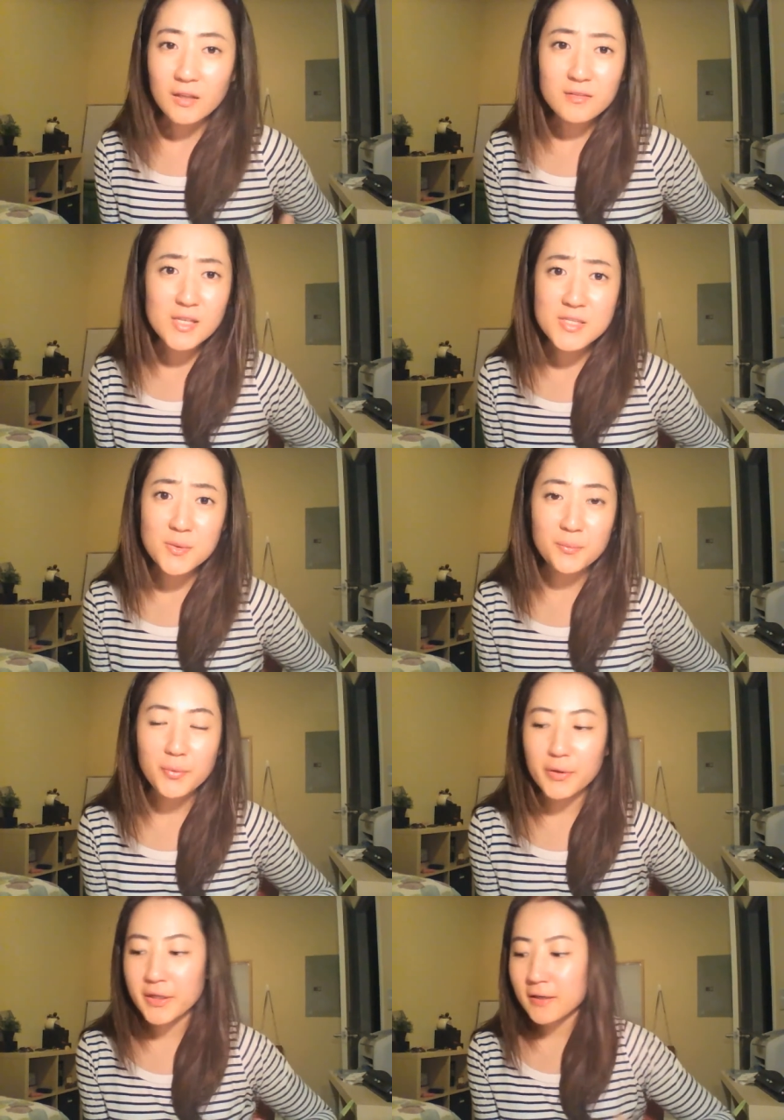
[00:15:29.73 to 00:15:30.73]
That's so
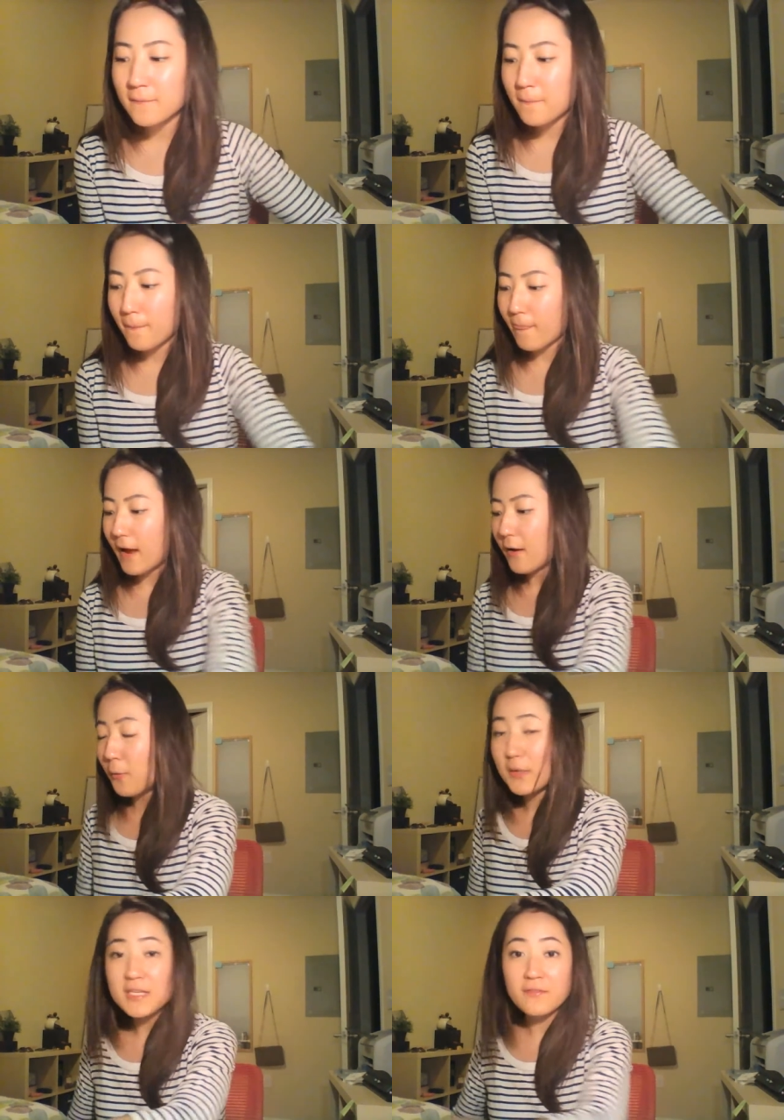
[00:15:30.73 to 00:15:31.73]
important. I
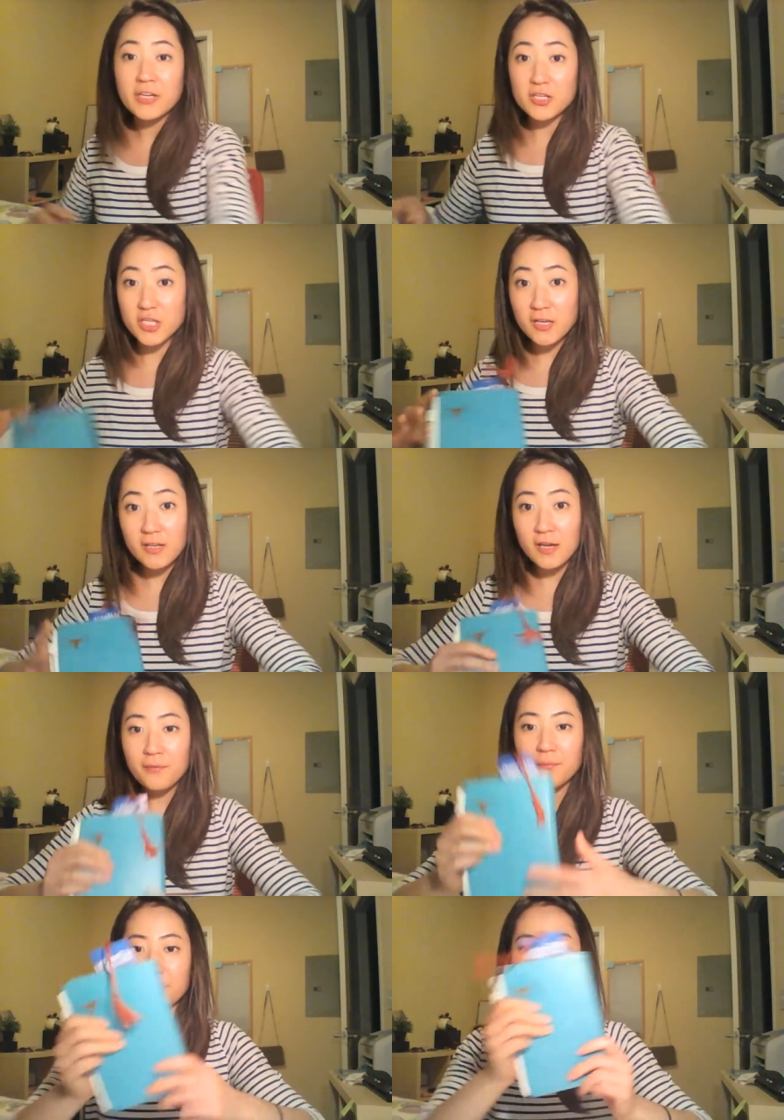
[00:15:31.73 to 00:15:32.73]
always have an agenda.
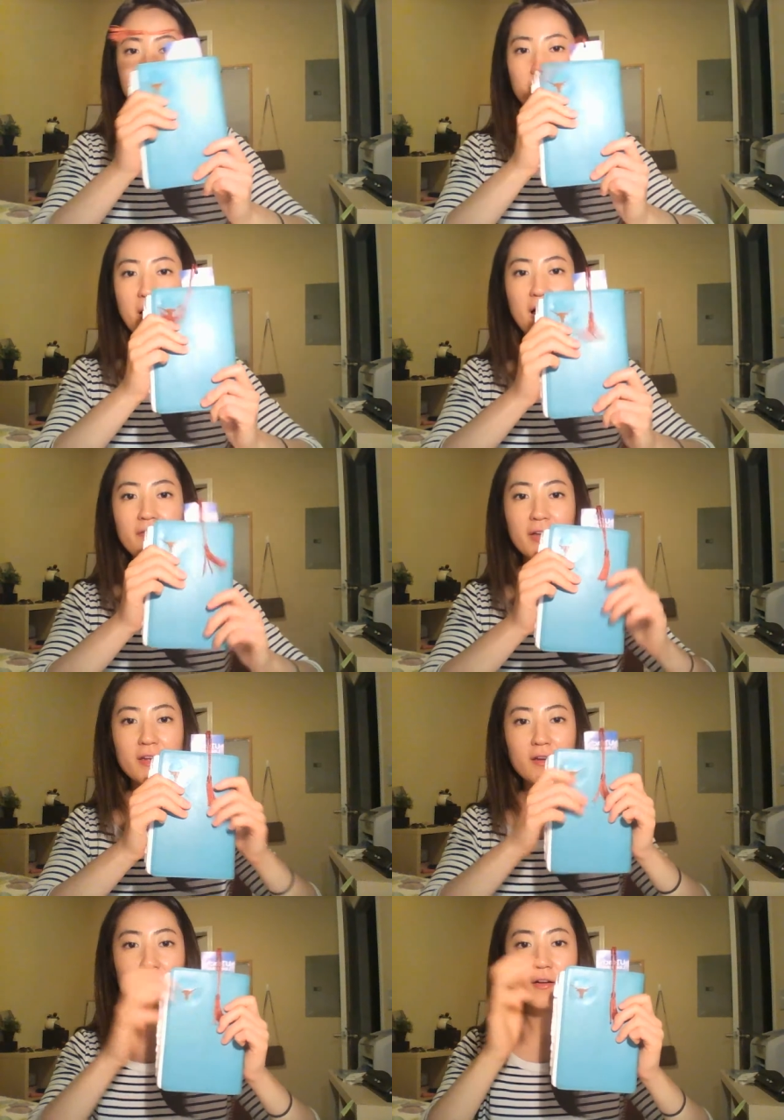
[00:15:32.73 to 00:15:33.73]

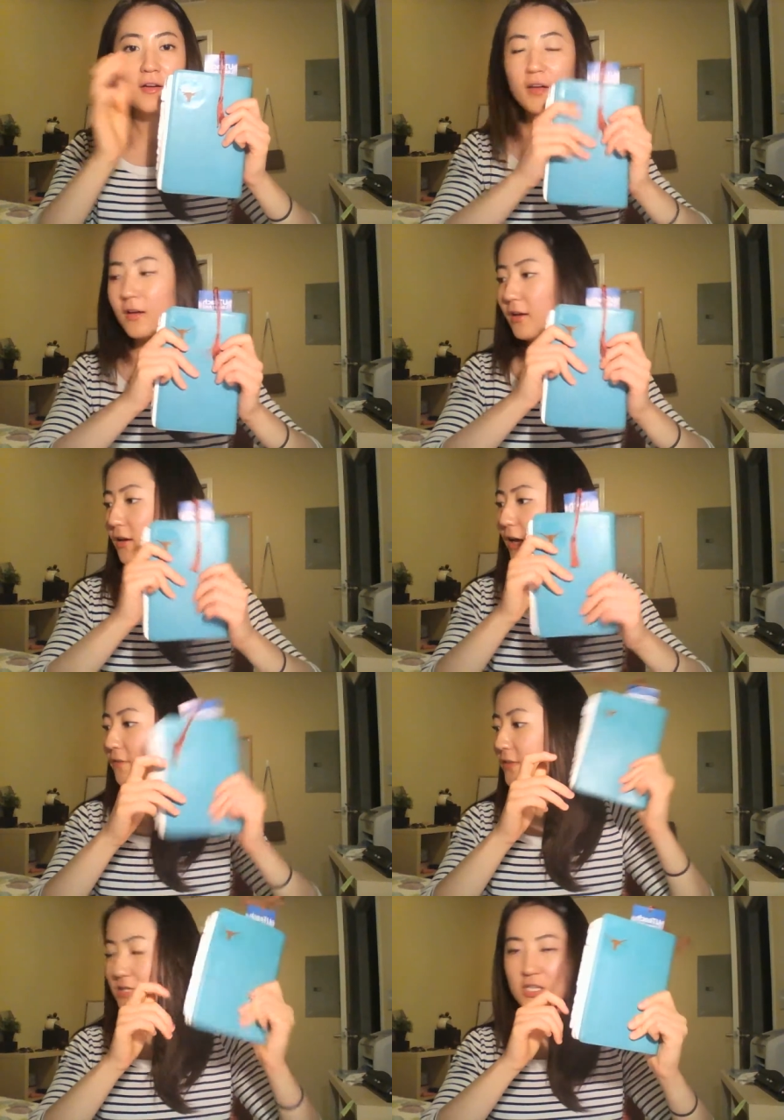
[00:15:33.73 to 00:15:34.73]
I
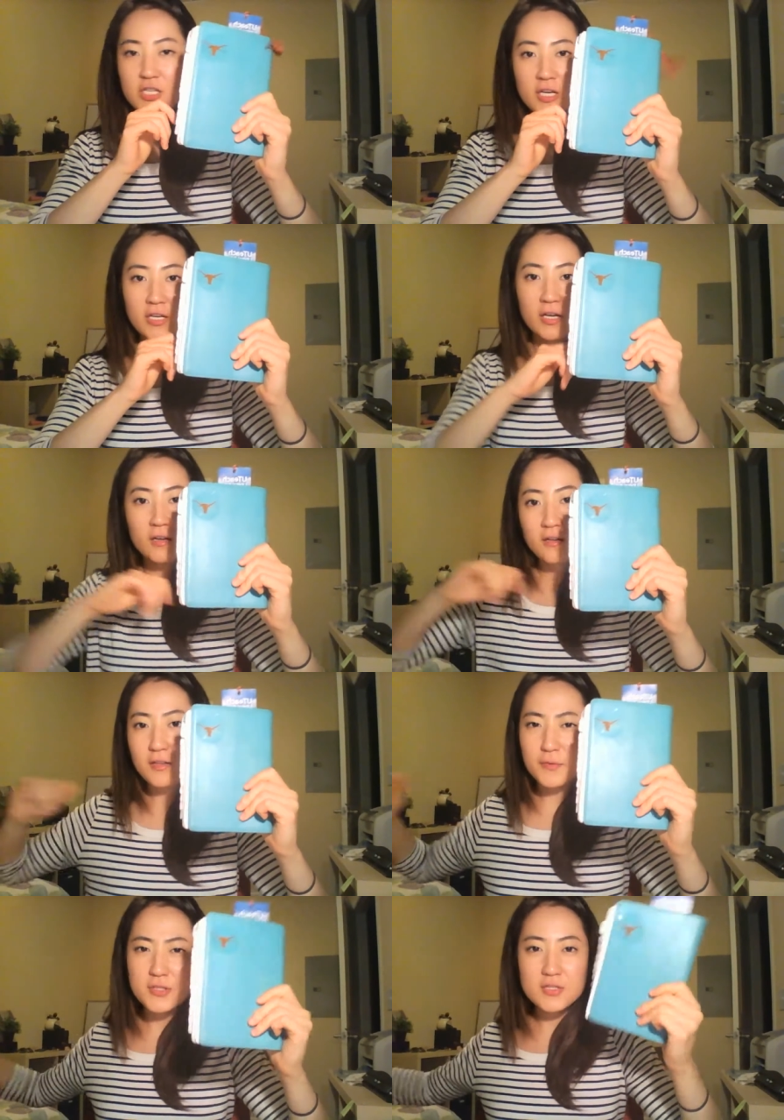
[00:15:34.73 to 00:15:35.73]
have this agenda,
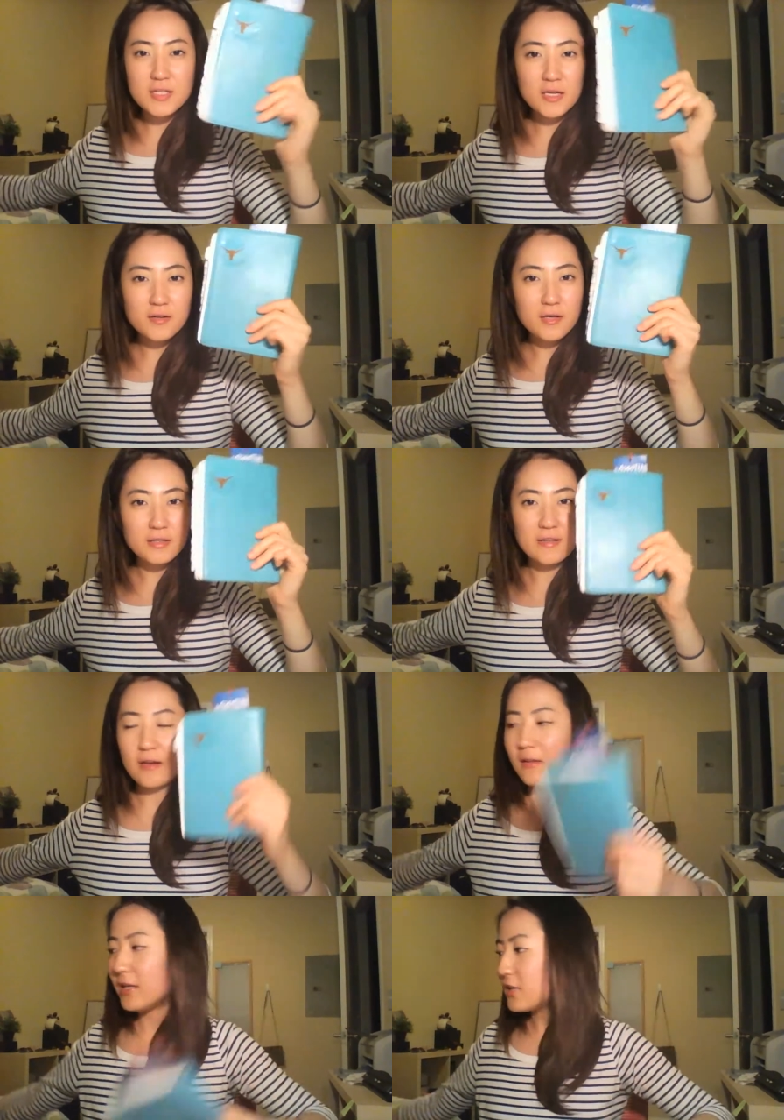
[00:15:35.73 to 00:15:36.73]
which is like a
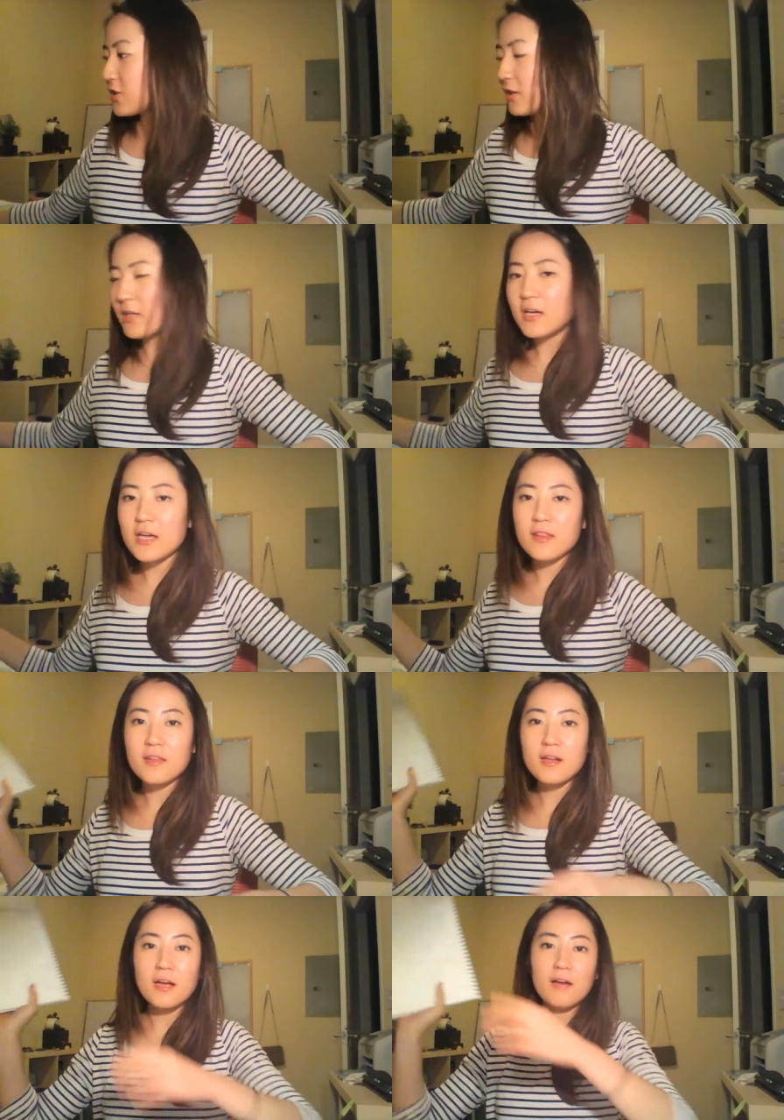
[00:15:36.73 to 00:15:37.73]
daily agenda, and
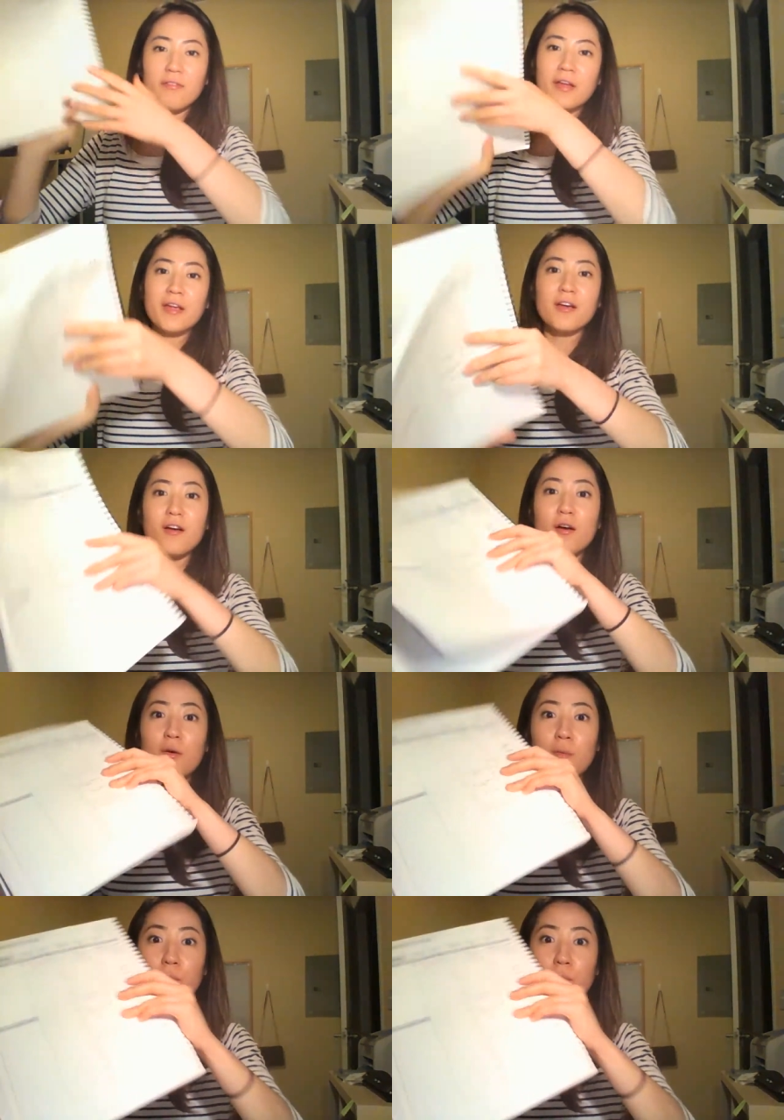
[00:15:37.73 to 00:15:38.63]
then I have like a